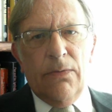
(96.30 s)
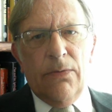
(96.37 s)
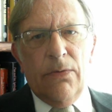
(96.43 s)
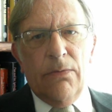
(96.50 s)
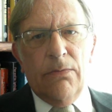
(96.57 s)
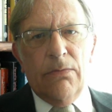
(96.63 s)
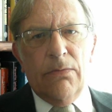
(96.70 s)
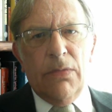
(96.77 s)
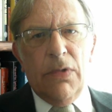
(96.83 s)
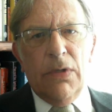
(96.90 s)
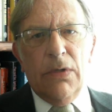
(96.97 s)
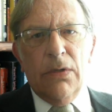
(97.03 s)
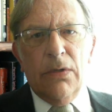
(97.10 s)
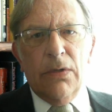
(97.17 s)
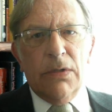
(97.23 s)
from
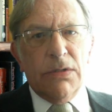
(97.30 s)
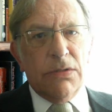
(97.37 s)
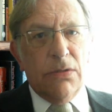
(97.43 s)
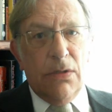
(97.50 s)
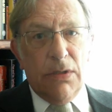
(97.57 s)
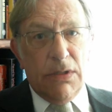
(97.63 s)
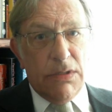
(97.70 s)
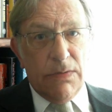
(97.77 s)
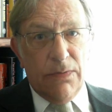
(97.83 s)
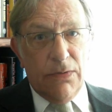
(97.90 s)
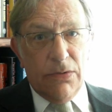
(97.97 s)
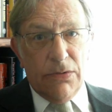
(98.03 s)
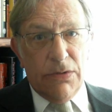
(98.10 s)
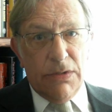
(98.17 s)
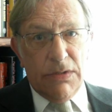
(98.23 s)
the strongest
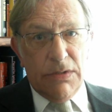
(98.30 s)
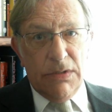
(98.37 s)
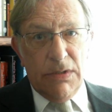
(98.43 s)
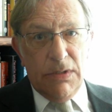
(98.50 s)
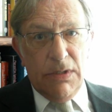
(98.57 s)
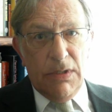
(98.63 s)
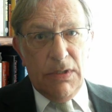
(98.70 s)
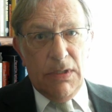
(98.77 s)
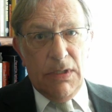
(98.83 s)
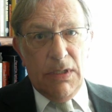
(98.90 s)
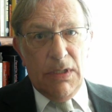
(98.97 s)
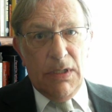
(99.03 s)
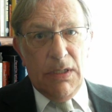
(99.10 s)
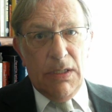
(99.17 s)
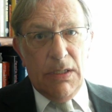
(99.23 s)
fortress
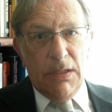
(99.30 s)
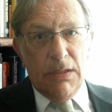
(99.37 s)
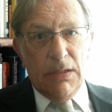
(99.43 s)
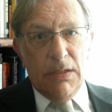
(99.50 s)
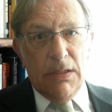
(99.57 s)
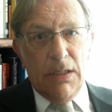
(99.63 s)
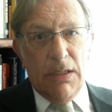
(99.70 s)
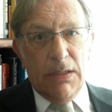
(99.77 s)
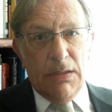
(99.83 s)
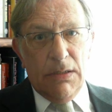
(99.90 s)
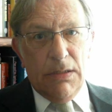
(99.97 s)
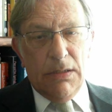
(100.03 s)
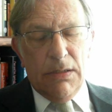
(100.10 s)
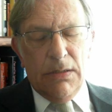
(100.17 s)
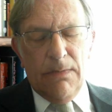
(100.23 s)
in
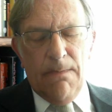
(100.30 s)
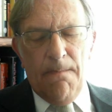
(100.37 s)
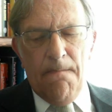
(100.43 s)
England.